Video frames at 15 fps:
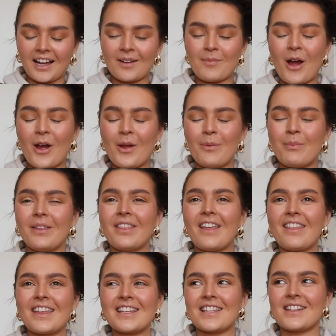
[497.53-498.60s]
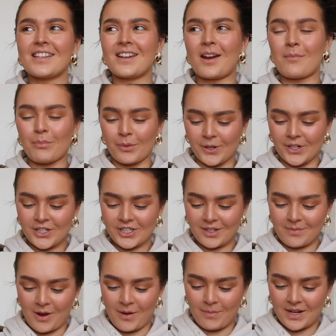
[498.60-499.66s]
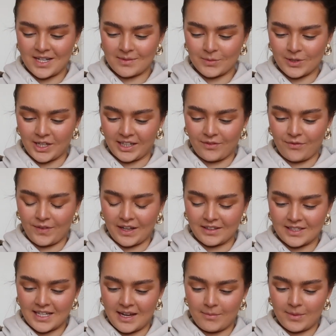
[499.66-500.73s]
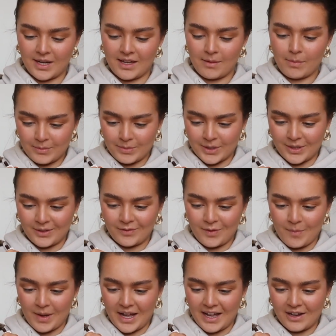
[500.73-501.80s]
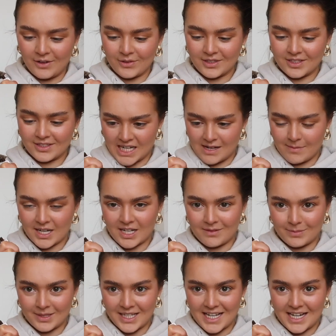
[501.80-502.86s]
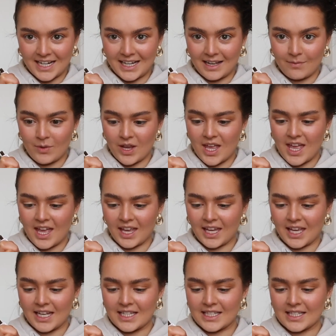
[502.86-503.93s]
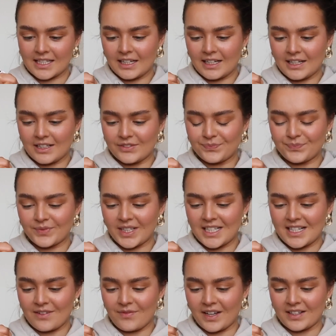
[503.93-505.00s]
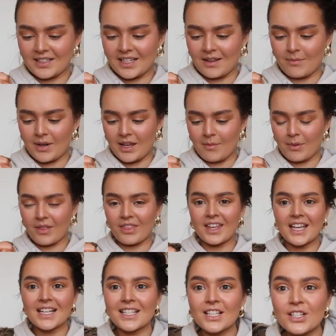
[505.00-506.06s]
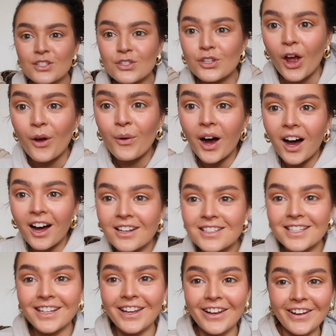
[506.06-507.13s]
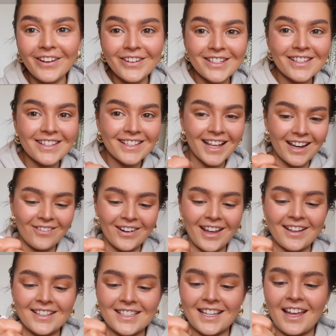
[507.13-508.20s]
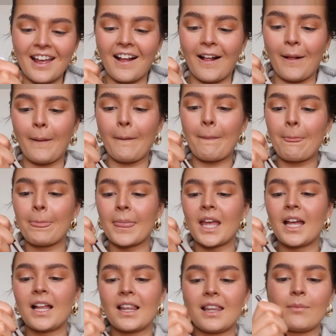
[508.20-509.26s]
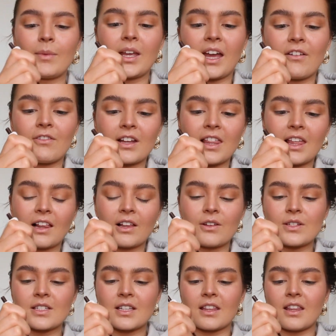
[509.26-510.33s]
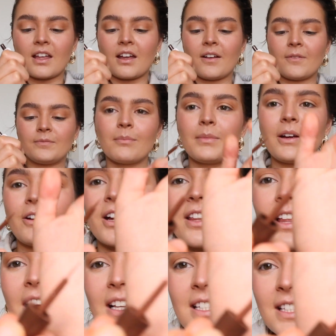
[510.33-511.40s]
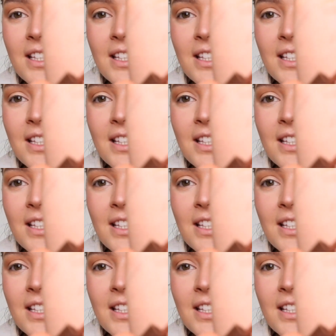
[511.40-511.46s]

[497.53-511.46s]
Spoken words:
I'm hoping that this isn't a brush. I'm hoping it's more like a felt tip nib, but for £1, can't be complaining, can we here, kids? Oh, it's a felt tip nib. These are so hard to use. Does anyone else think? Let me get really close to the mirror. That's